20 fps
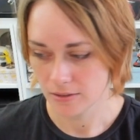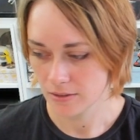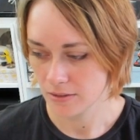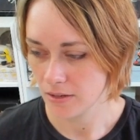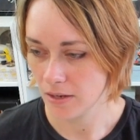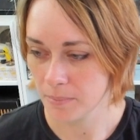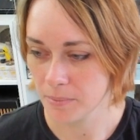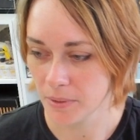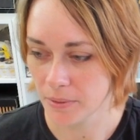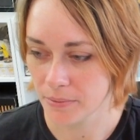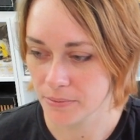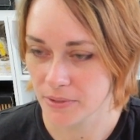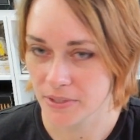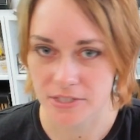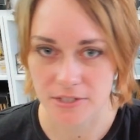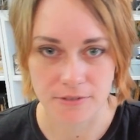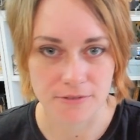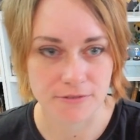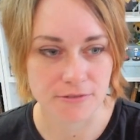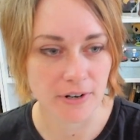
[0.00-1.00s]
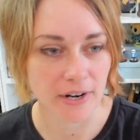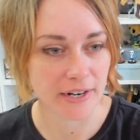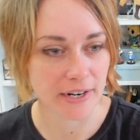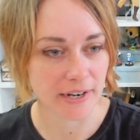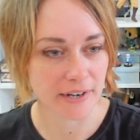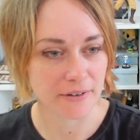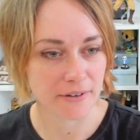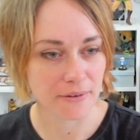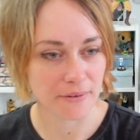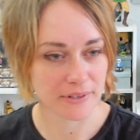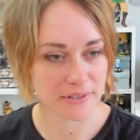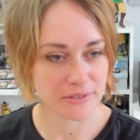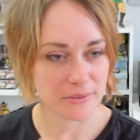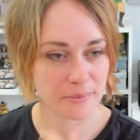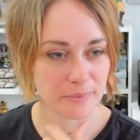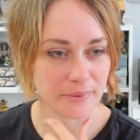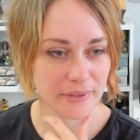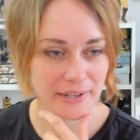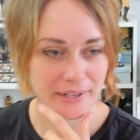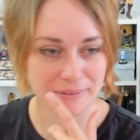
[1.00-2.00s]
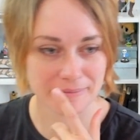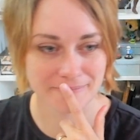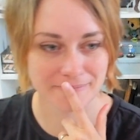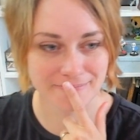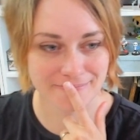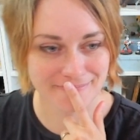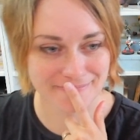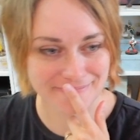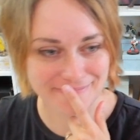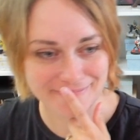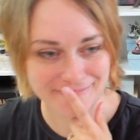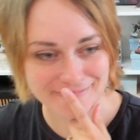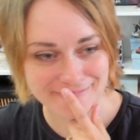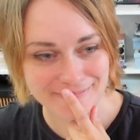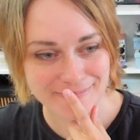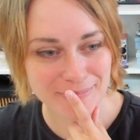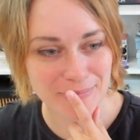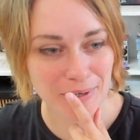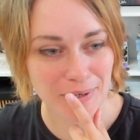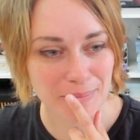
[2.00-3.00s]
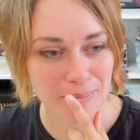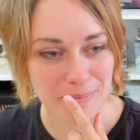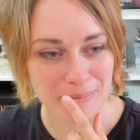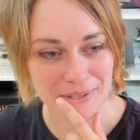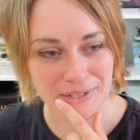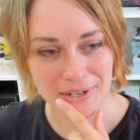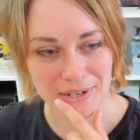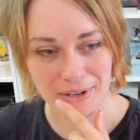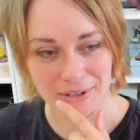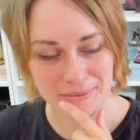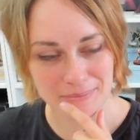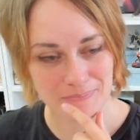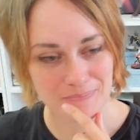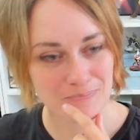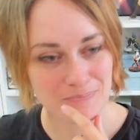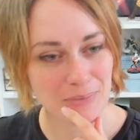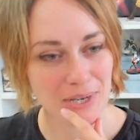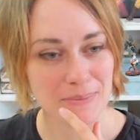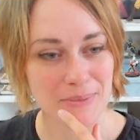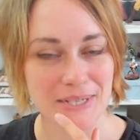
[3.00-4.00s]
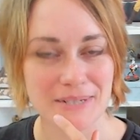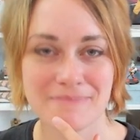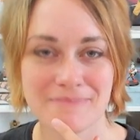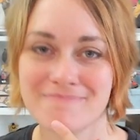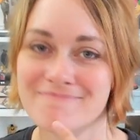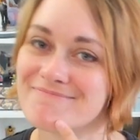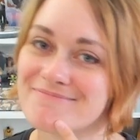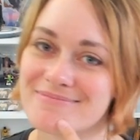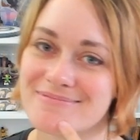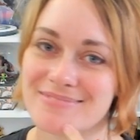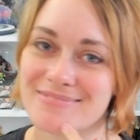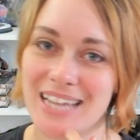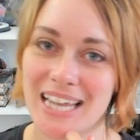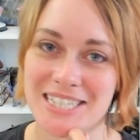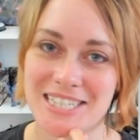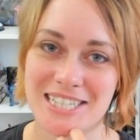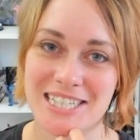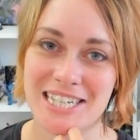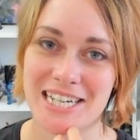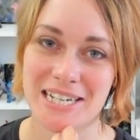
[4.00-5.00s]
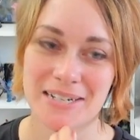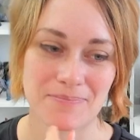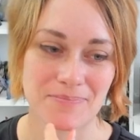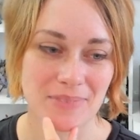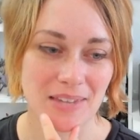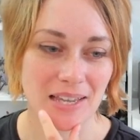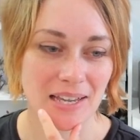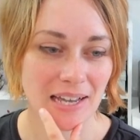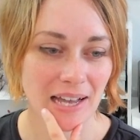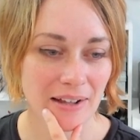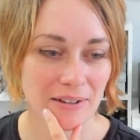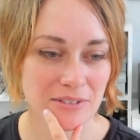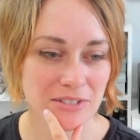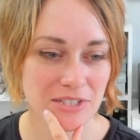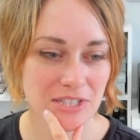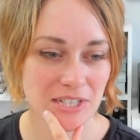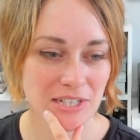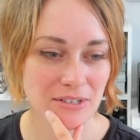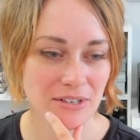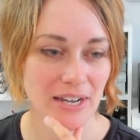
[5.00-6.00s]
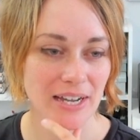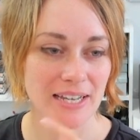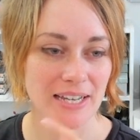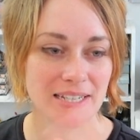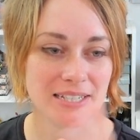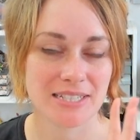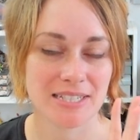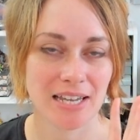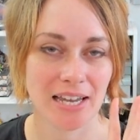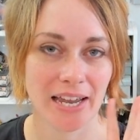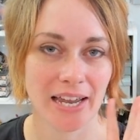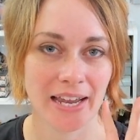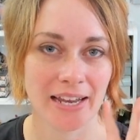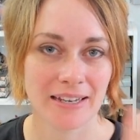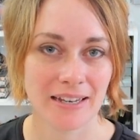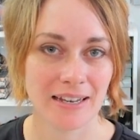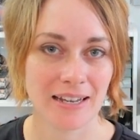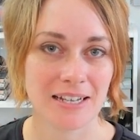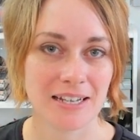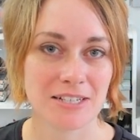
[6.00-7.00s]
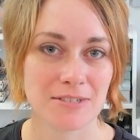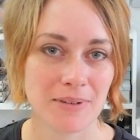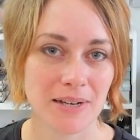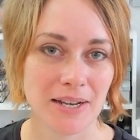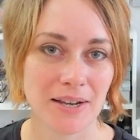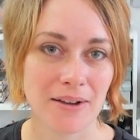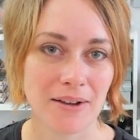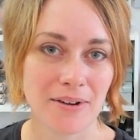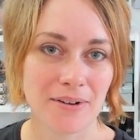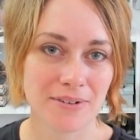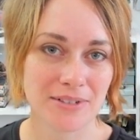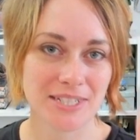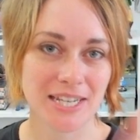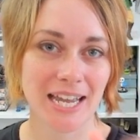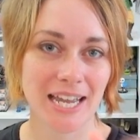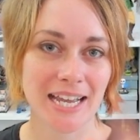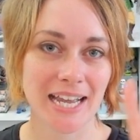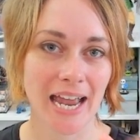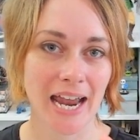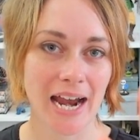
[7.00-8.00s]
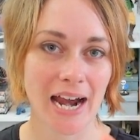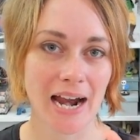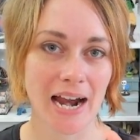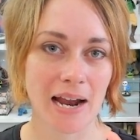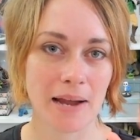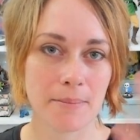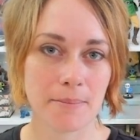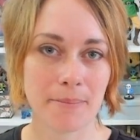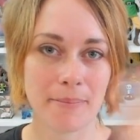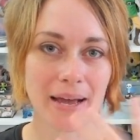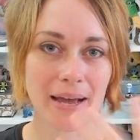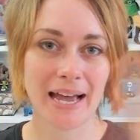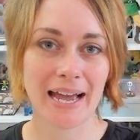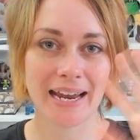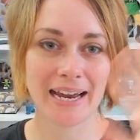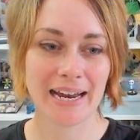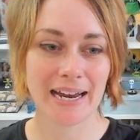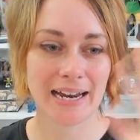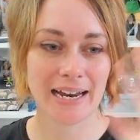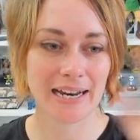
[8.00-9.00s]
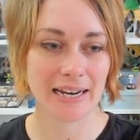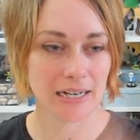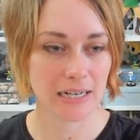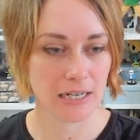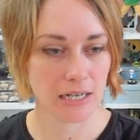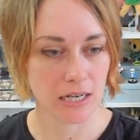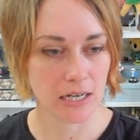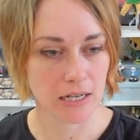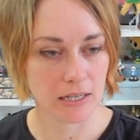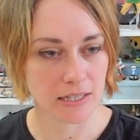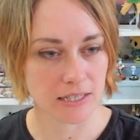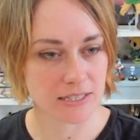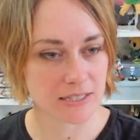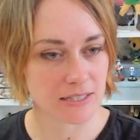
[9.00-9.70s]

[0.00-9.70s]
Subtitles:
upload this on Friday according to plan. Probably not, maybe. Let's see. I'll see you guys in the next video. Take care, bye. This